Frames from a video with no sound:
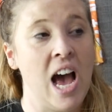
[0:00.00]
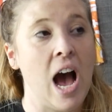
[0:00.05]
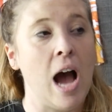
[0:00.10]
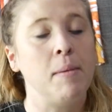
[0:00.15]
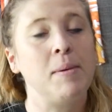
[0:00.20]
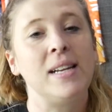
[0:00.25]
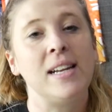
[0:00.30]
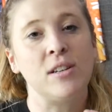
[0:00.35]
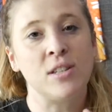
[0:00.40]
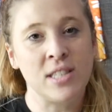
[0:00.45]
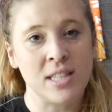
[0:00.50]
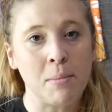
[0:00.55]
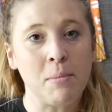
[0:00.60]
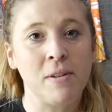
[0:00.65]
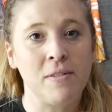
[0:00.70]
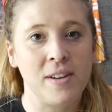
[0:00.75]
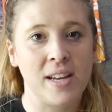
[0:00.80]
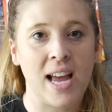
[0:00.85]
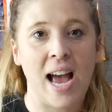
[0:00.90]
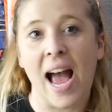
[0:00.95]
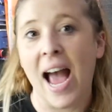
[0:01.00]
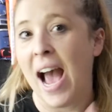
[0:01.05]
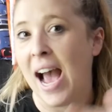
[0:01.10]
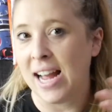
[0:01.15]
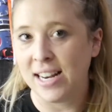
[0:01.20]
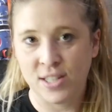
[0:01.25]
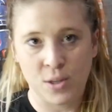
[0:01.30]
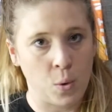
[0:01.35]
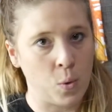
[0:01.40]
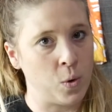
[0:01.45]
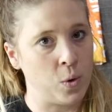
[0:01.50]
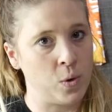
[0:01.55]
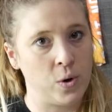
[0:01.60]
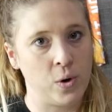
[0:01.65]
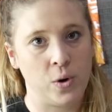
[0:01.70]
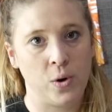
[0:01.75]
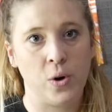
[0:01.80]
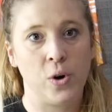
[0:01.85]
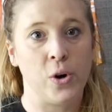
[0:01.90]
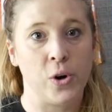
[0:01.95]
I mean, now some of it I had to
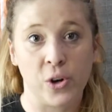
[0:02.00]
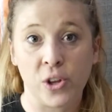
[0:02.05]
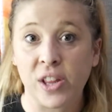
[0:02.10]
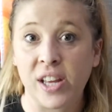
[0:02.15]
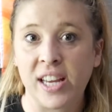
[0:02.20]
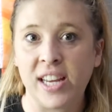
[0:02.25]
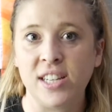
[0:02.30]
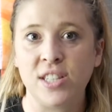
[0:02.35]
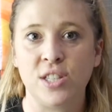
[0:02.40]
order early,